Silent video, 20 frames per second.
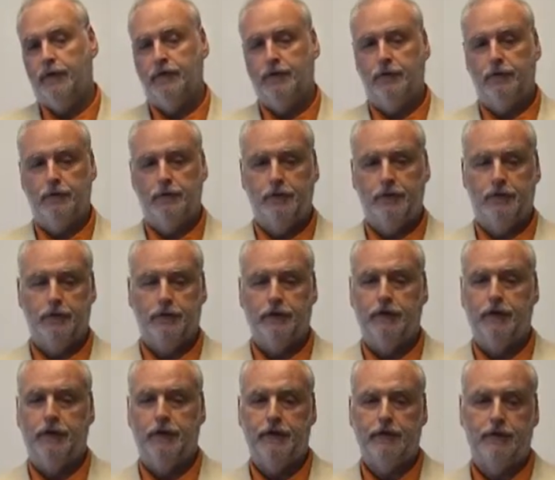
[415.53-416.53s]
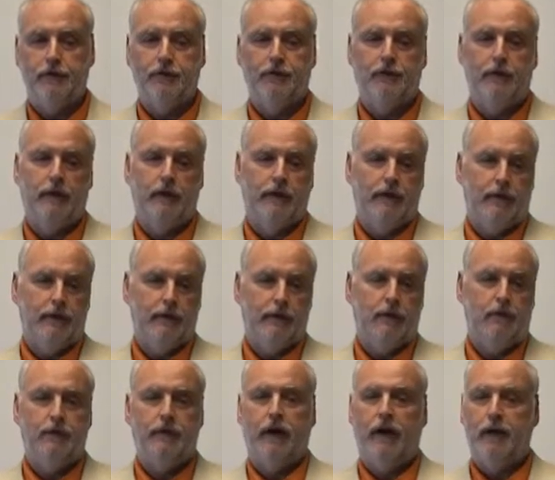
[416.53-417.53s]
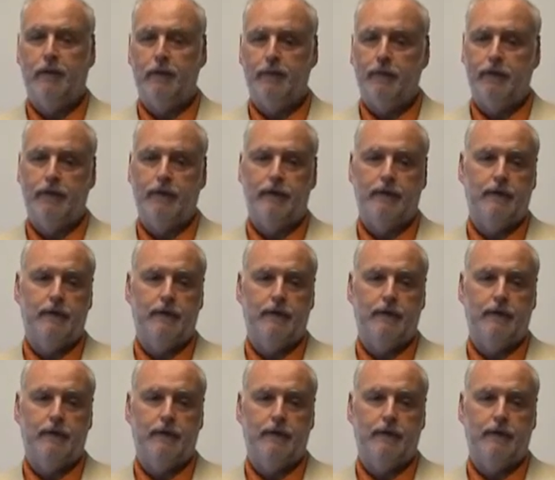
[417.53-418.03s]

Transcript: students with dissertations include timing